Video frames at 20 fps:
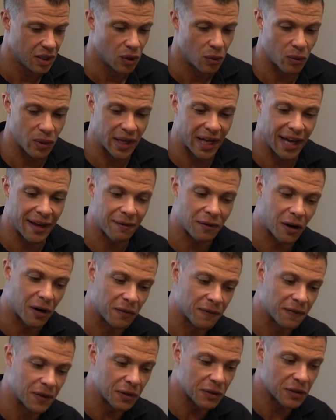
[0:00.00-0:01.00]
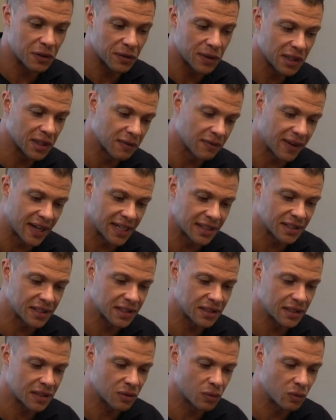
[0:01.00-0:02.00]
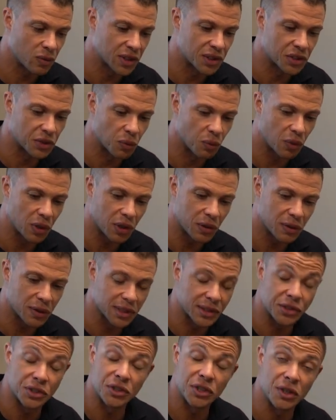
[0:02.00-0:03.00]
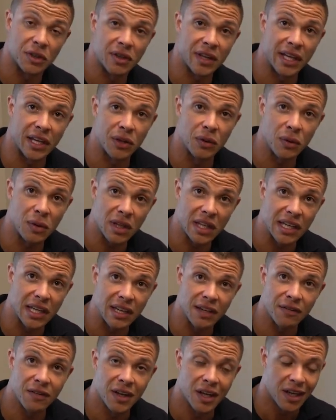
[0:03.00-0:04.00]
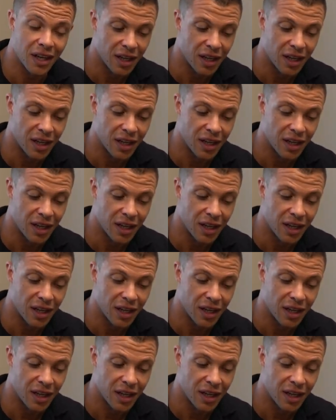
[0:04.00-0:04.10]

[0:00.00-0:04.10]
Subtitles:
We have our filtering devices, which will ensure that you leave